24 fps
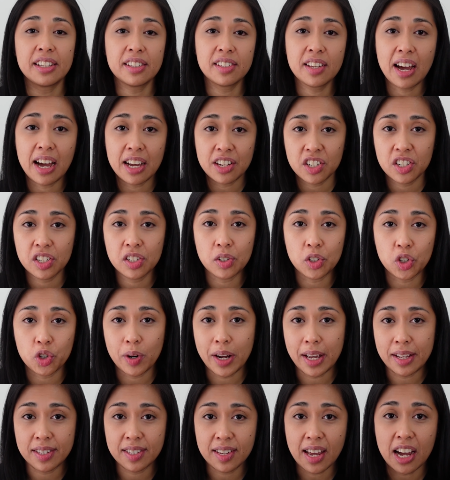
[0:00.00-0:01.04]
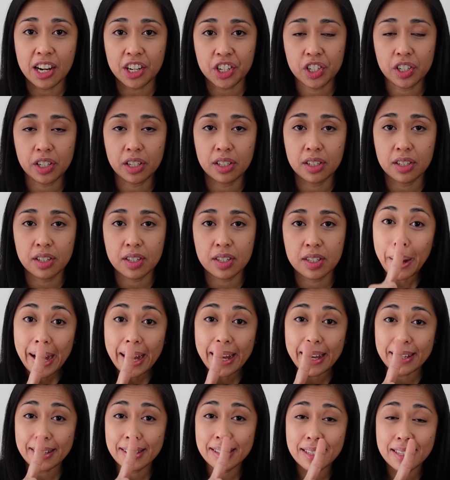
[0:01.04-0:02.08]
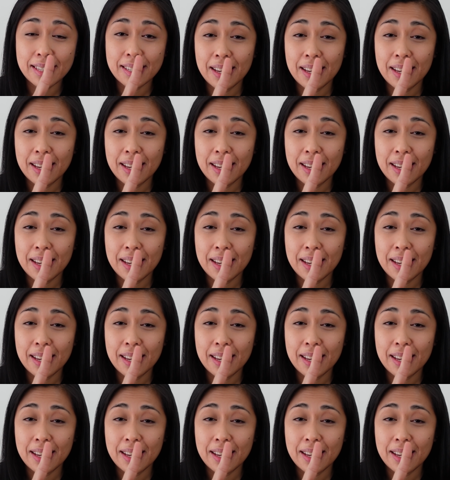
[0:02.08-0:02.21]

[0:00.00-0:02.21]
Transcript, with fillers: attached to transactions. But